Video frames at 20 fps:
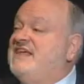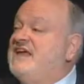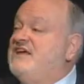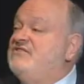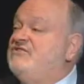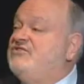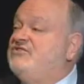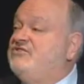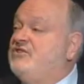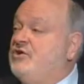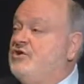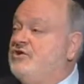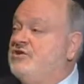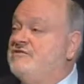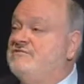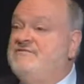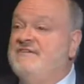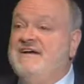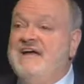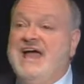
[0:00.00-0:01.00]
they
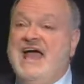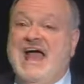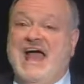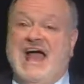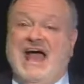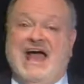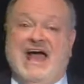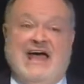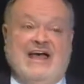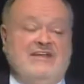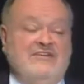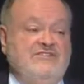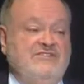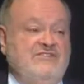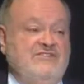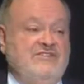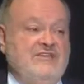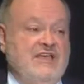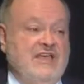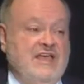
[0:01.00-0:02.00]
serve
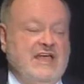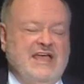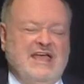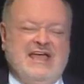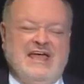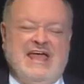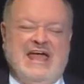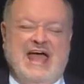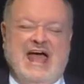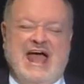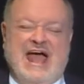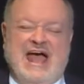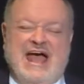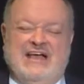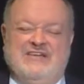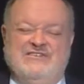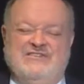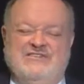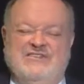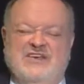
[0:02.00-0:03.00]
as,
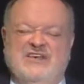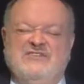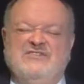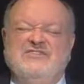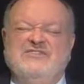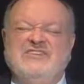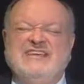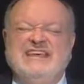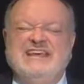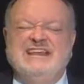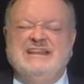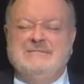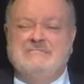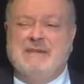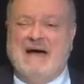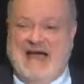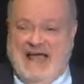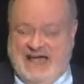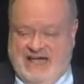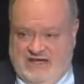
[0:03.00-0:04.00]
as seed
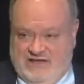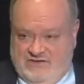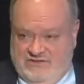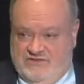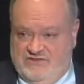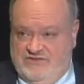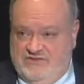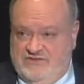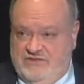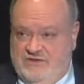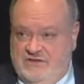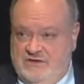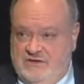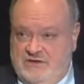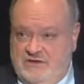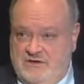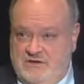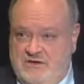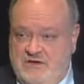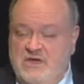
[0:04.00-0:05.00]
banks
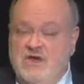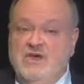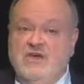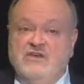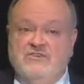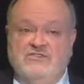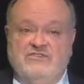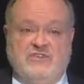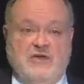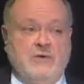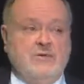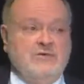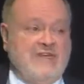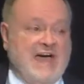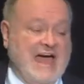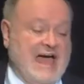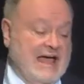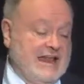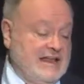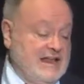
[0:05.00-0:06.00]
so
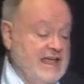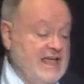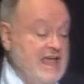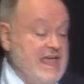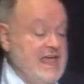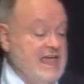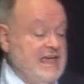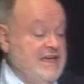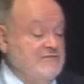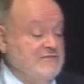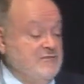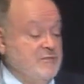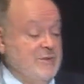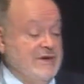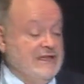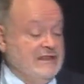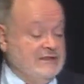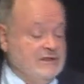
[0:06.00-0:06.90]
that if we